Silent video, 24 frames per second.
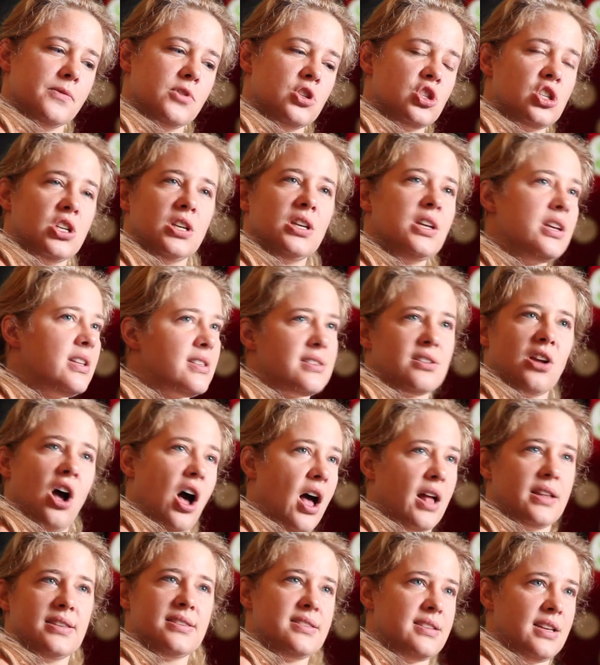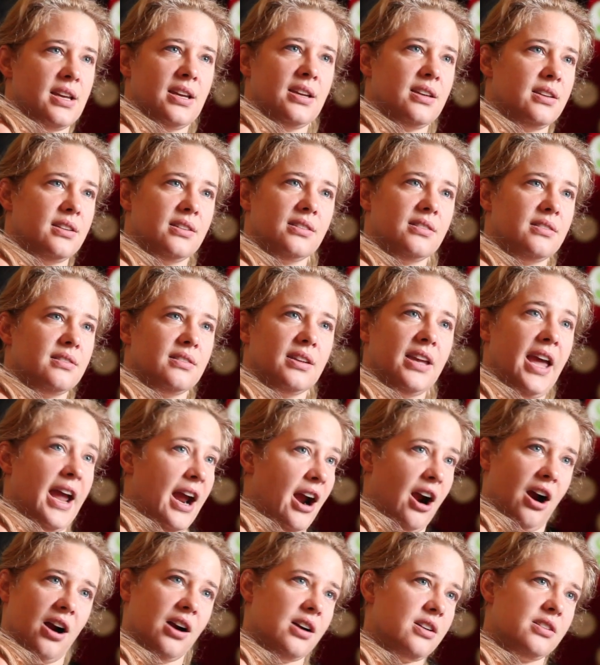she needs constant
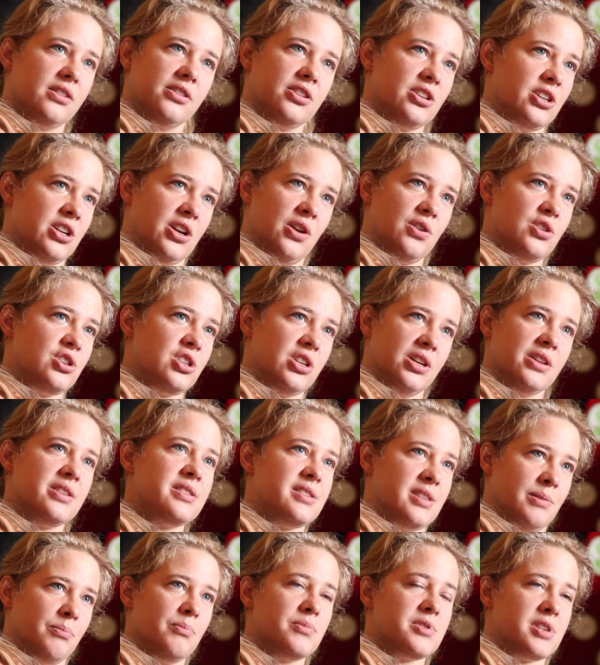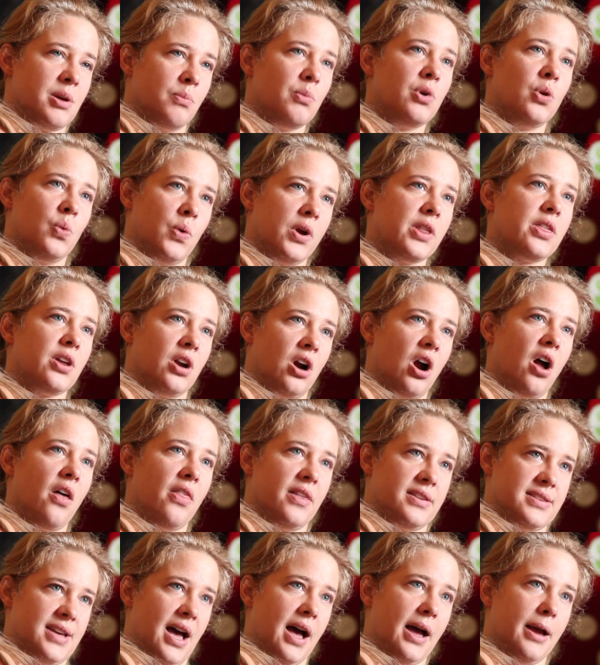care. You know, she needs someone with her all
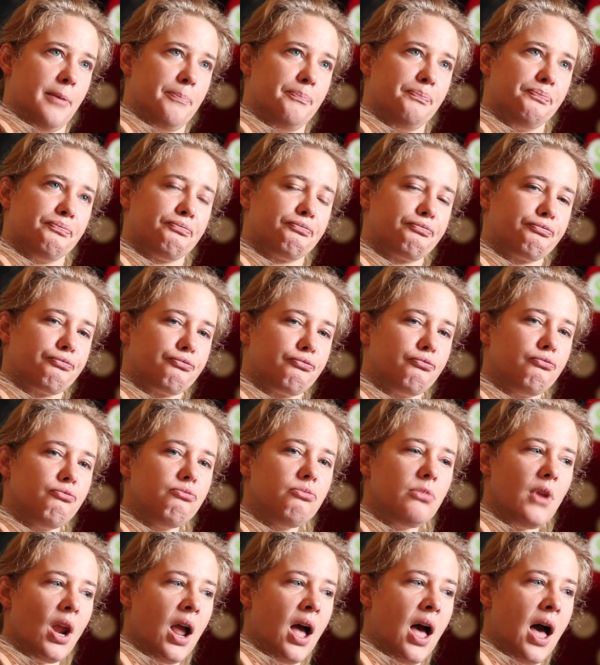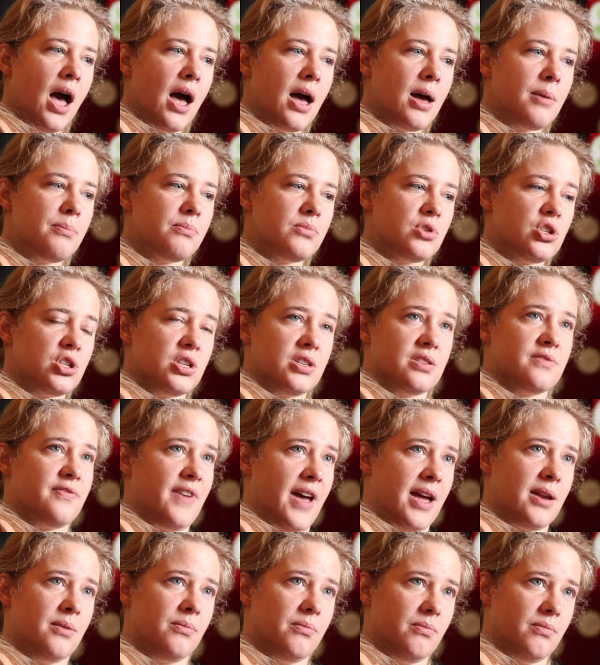the time. She's
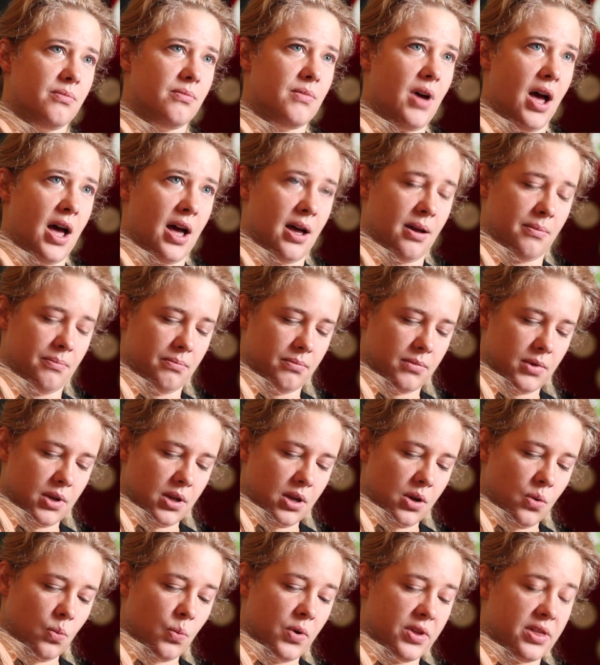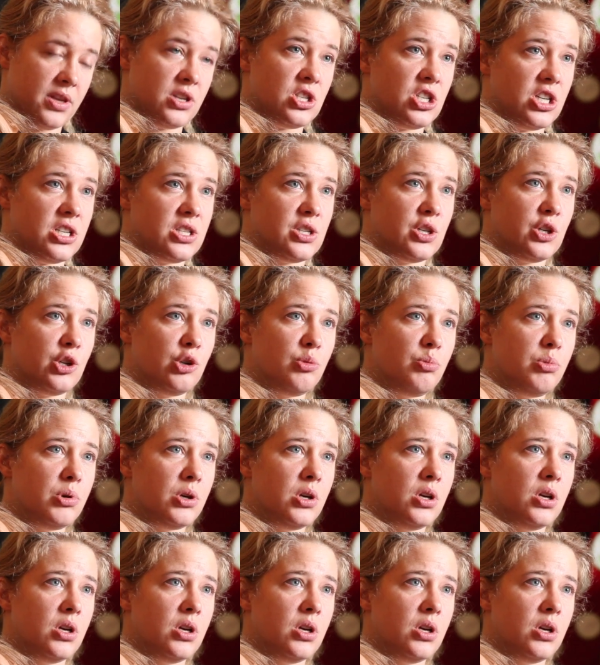fed with a G-tube